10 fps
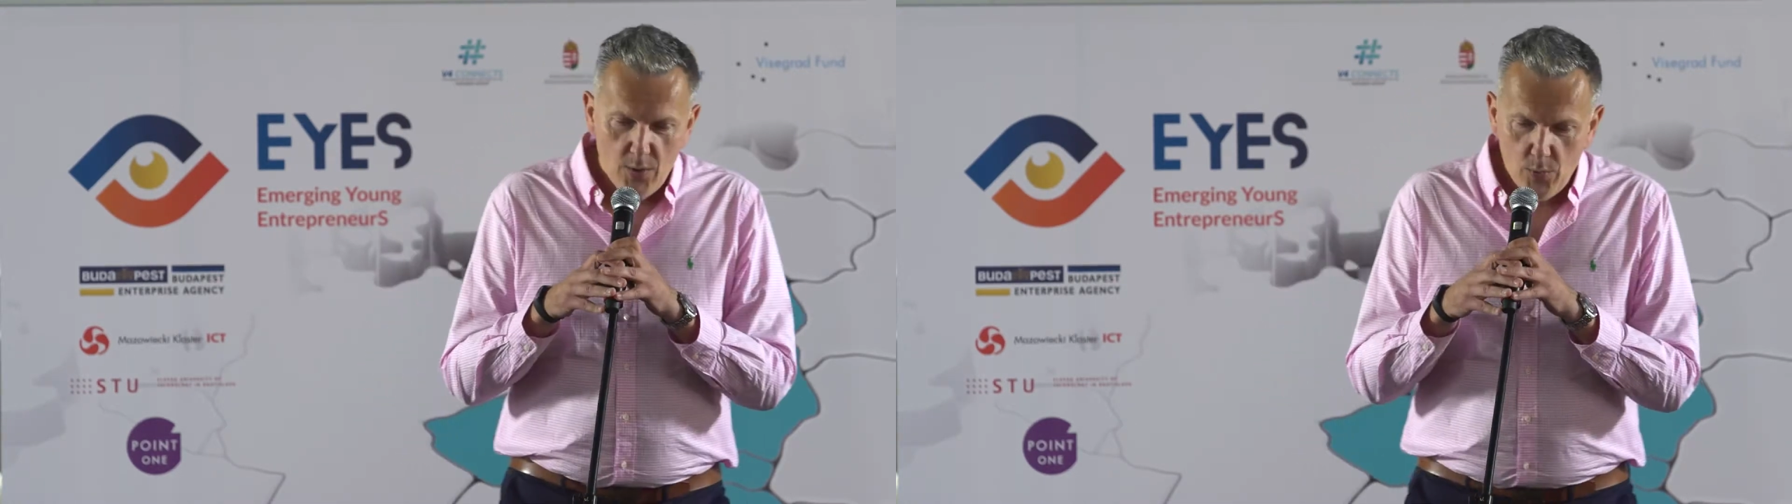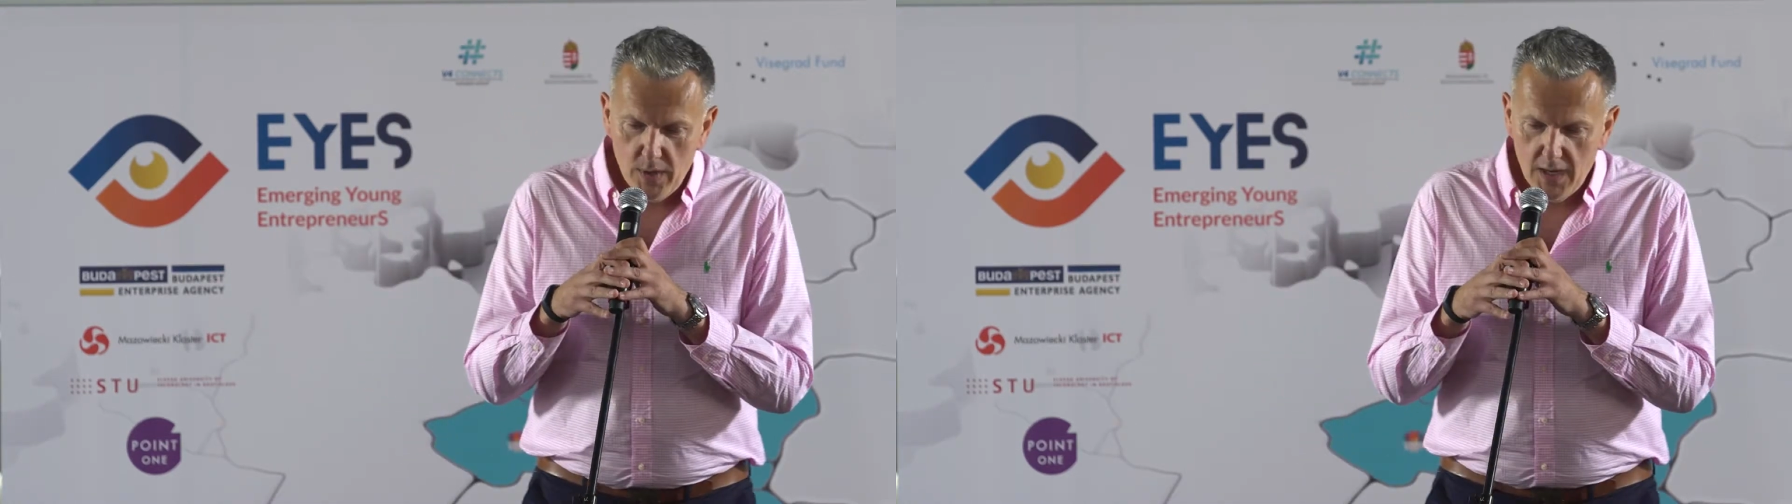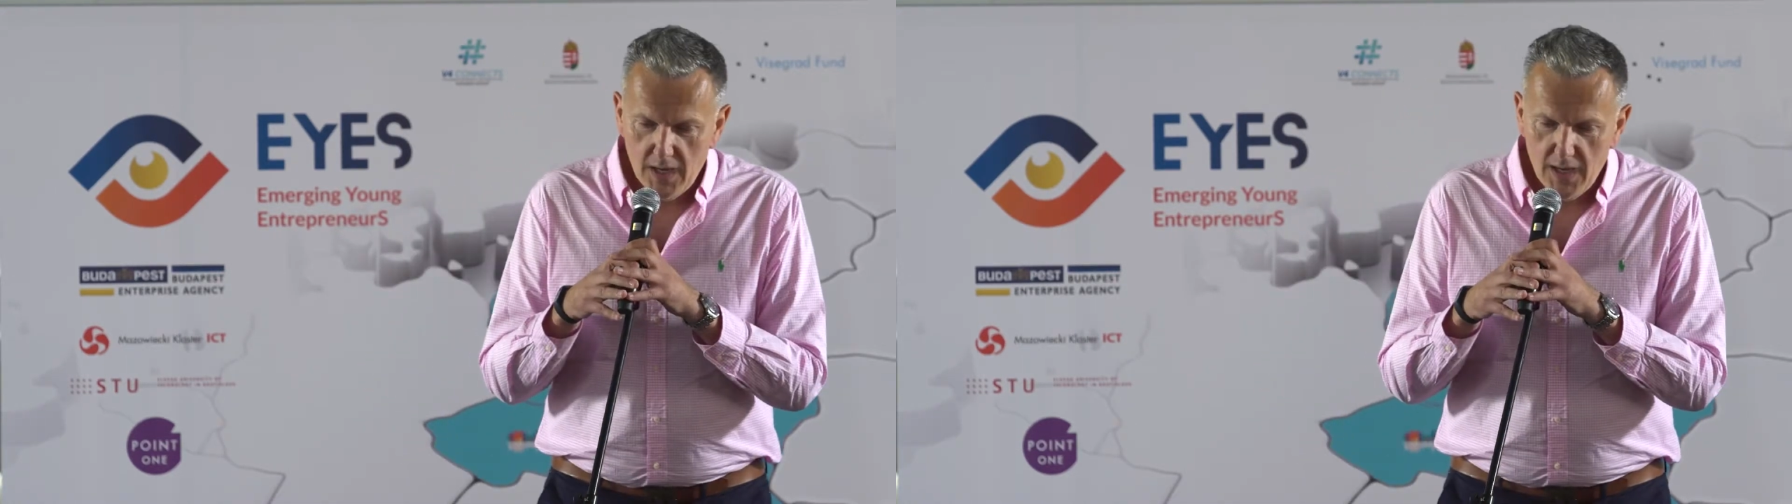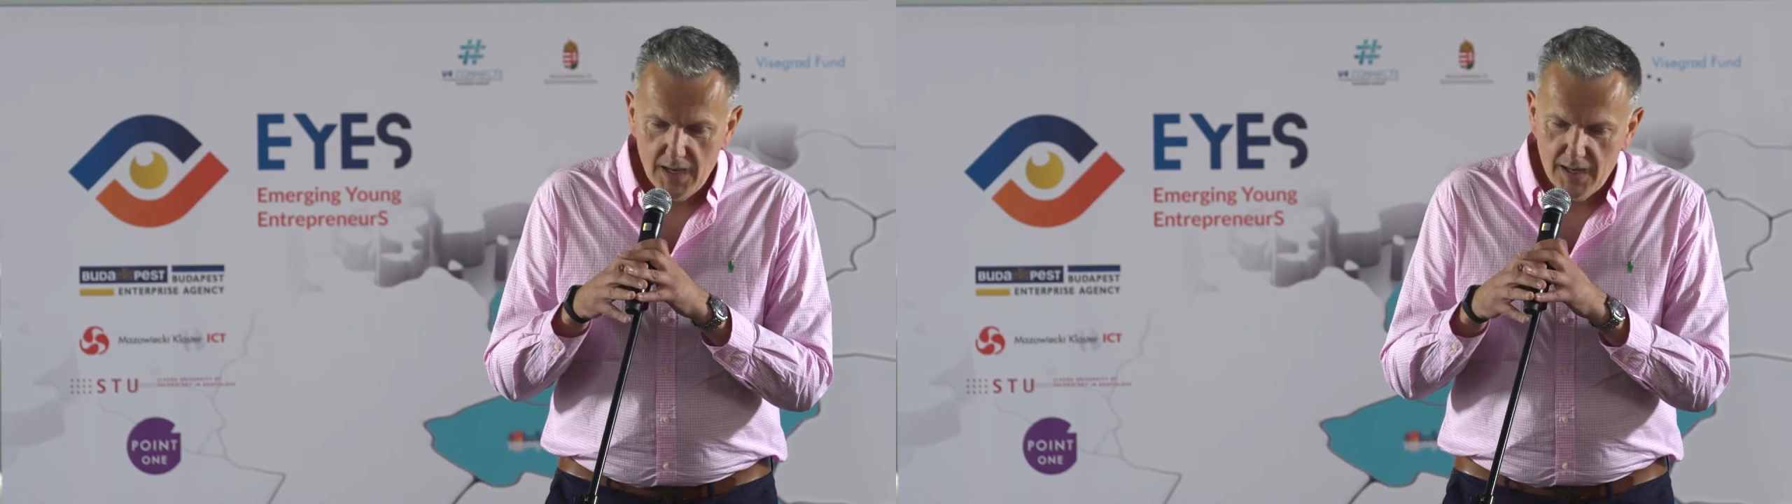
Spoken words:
we